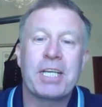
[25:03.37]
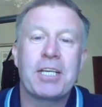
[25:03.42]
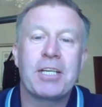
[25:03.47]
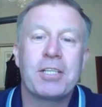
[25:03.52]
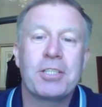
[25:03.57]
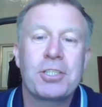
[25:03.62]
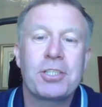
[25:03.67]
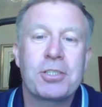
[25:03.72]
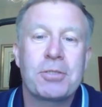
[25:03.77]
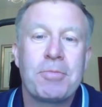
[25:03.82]

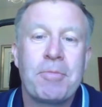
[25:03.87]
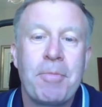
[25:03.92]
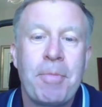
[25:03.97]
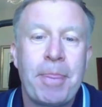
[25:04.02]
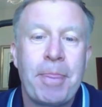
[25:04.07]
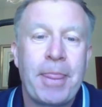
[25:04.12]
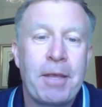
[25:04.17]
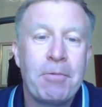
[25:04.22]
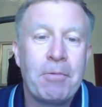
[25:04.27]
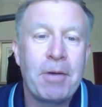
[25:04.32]
because
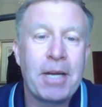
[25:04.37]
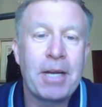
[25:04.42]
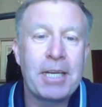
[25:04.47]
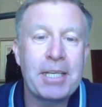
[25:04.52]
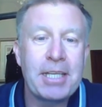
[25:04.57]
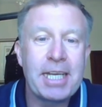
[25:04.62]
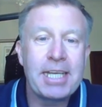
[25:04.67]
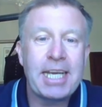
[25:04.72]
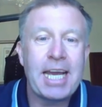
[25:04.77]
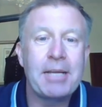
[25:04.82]
when
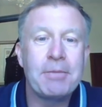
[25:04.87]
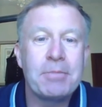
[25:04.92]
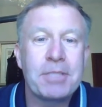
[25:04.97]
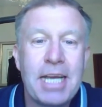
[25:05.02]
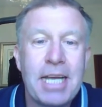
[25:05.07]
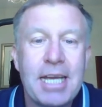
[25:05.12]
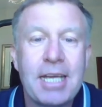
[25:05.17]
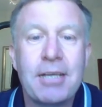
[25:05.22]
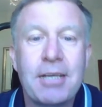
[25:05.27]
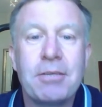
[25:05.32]
they
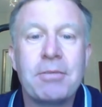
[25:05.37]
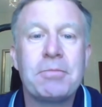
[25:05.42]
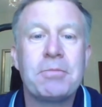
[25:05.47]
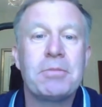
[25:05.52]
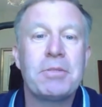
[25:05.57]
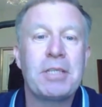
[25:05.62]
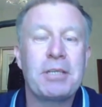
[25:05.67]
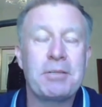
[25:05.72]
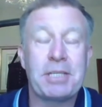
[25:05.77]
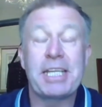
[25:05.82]
came
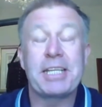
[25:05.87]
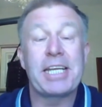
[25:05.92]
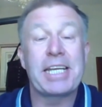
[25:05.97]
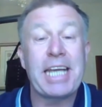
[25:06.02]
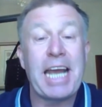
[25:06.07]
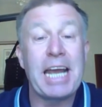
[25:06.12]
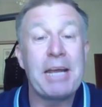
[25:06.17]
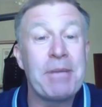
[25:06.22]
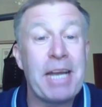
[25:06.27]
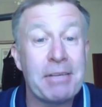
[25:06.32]
down,
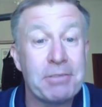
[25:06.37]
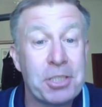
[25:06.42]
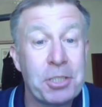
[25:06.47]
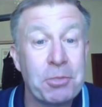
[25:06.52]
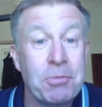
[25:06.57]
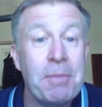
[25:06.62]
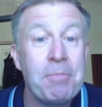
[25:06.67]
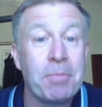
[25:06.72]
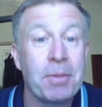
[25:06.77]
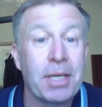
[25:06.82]
they came down
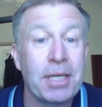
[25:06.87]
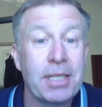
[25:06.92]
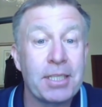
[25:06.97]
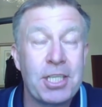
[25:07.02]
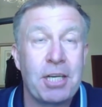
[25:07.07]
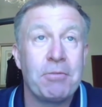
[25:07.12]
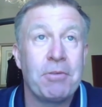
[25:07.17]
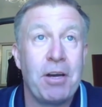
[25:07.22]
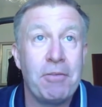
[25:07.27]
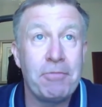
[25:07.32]
to Wembley.
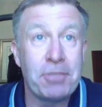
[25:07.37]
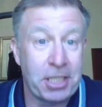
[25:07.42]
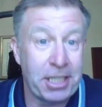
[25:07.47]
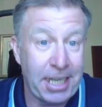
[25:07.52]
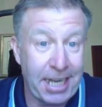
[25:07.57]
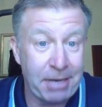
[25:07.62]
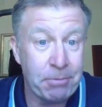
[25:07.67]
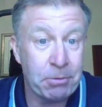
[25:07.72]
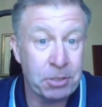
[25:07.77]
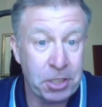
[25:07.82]
So
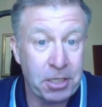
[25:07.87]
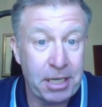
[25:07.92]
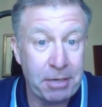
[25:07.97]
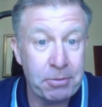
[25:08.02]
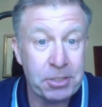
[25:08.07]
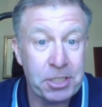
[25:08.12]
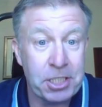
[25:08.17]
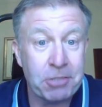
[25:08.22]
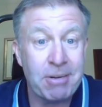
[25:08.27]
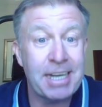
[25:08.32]
obviously he was
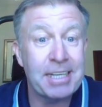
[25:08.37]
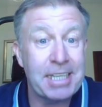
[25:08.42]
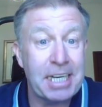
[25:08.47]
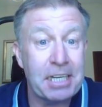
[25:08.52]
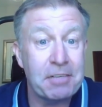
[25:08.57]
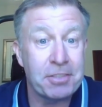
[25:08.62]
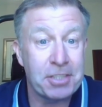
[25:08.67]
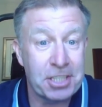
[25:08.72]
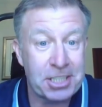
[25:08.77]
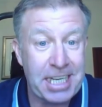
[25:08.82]
a
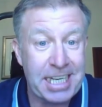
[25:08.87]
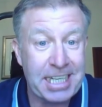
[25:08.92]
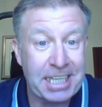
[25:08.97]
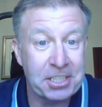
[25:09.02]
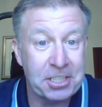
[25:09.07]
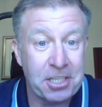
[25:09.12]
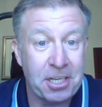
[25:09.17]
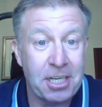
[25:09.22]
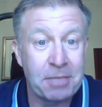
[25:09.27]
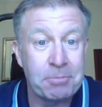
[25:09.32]
granddad for the
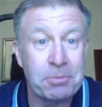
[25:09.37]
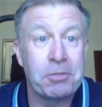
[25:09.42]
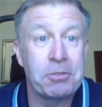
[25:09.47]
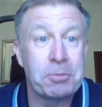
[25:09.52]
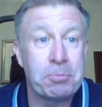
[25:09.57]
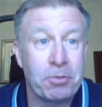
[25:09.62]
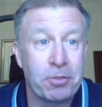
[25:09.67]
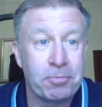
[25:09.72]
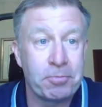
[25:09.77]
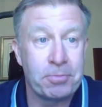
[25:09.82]
second time,
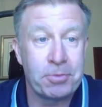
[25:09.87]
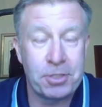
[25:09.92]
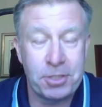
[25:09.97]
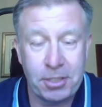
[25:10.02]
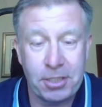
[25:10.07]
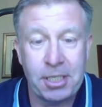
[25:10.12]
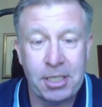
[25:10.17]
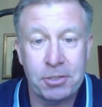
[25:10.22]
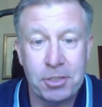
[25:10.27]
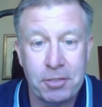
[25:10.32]
so he was,
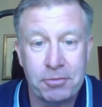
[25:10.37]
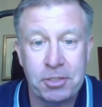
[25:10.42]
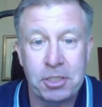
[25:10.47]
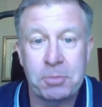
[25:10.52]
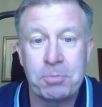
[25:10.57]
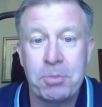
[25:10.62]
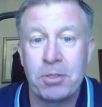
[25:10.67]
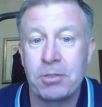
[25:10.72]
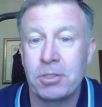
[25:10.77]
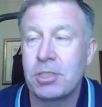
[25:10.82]
you know, chuffed
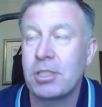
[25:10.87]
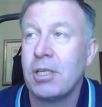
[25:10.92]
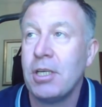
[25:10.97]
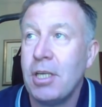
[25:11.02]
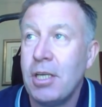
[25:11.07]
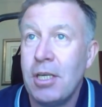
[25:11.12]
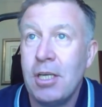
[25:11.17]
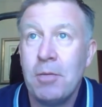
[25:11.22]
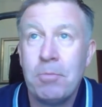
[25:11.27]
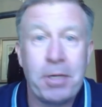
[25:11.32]
as punch.
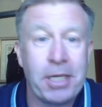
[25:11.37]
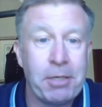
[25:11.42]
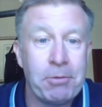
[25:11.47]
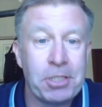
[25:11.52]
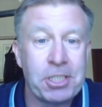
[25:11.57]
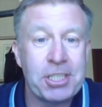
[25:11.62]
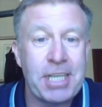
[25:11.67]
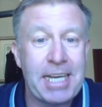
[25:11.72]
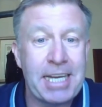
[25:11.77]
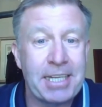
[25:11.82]
But he
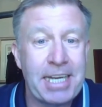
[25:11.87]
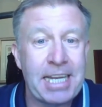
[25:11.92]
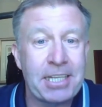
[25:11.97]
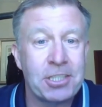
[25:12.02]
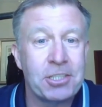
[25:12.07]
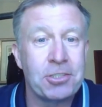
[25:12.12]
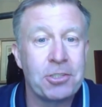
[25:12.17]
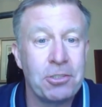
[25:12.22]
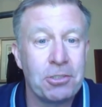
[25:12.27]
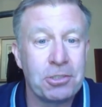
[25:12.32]
was sat
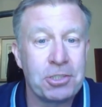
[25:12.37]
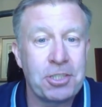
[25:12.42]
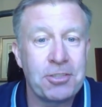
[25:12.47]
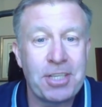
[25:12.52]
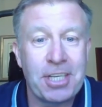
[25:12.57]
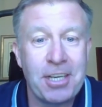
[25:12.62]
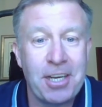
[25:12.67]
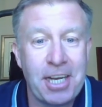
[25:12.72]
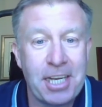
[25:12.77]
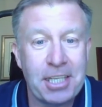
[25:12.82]
next door
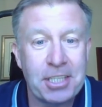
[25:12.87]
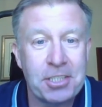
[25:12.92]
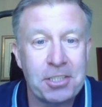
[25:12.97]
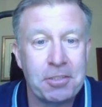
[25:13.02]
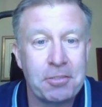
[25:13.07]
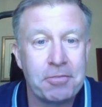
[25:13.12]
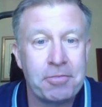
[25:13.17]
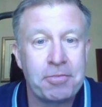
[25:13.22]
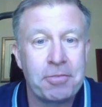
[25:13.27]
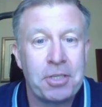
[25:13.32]
to the
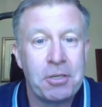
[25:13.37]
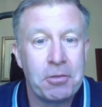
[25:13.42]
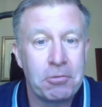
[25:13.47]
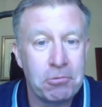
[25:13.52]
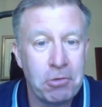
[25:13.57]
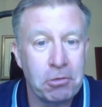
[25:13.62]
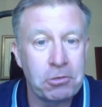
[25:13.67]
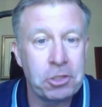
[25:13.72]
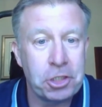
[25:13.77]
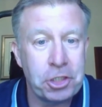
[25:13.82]
likes of
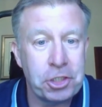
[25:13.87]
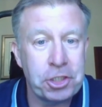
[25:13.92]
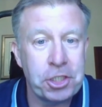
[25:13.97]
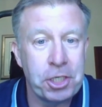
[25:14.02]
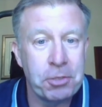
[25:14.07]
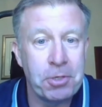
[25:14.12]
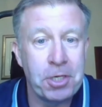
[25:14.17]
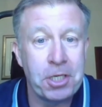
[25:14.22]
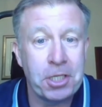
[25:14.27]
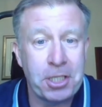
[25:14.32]
Rod
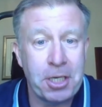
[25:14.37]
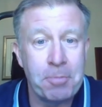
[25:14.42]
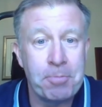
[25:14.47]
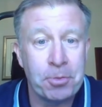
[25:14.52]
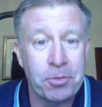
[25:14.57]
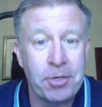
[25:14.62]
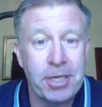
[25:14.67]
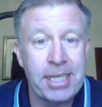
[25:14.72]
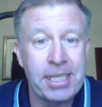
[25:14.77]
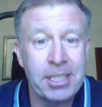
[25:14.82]
Stewart,
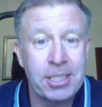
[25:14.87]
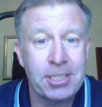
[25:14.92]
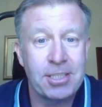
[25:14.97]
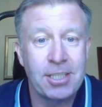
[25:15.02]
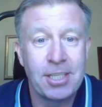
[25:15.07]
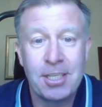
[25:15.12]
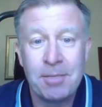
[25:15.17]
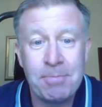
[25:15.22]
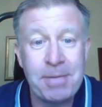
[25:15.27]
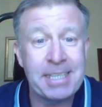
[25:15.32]

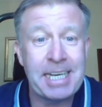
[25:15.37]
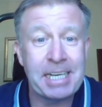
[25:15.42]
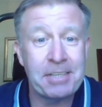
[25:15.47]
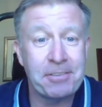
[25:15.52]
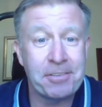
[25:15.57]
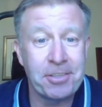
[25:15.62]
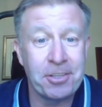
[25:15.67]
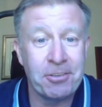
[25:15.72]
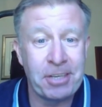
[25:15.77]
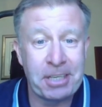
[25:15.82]
Caprice. My
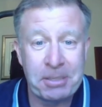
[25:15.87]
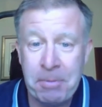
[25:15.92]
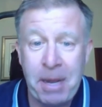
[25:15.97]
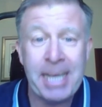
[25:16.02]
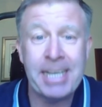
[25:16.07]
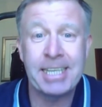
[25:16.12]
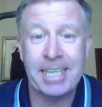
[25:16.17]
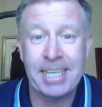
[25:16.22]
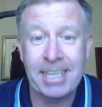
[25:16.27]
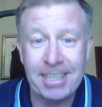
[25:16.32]
dad thought he'd
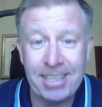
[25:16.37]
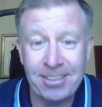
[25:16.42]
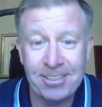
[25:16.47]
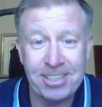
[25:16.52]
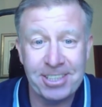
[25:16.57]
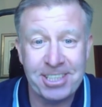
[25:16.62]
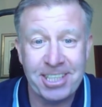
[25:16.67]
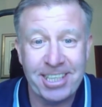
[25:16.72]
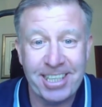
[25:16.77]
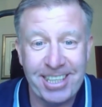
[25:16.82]
made it,
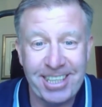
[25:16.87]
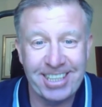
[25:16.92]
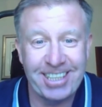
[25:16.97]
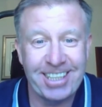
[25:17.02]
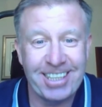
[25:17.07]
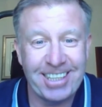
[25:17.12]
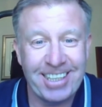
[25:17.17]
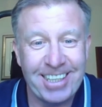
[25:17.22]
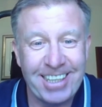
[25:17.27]
honestly.